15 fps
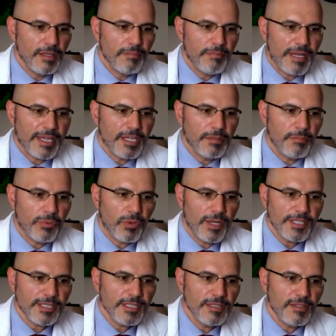By
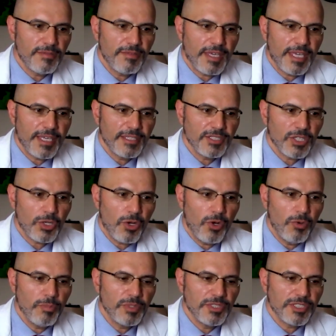compressing the veins, it
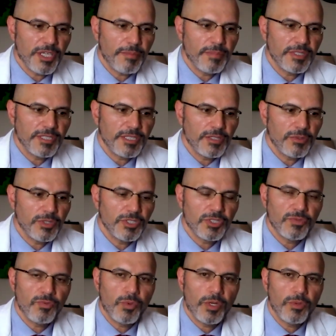opens up a series
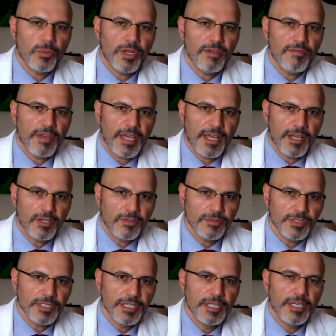of one-way
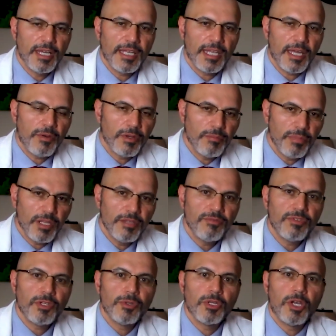valves, allowing blood
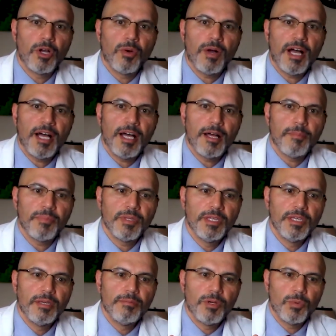flow to go up,
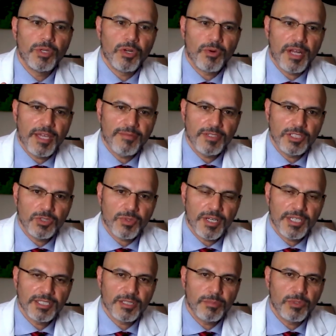but when gravity
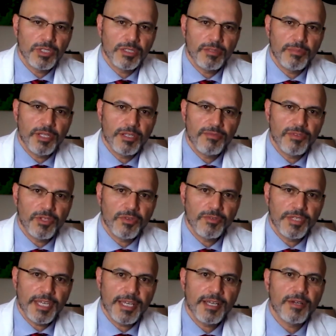tries to bring the blood flow
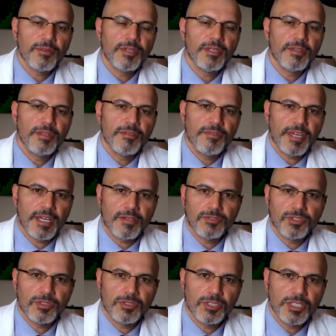down, the valve
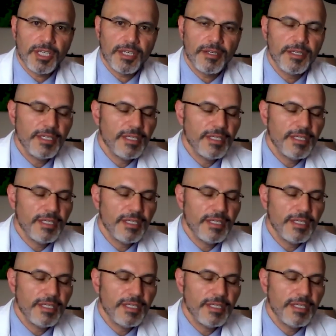should shut.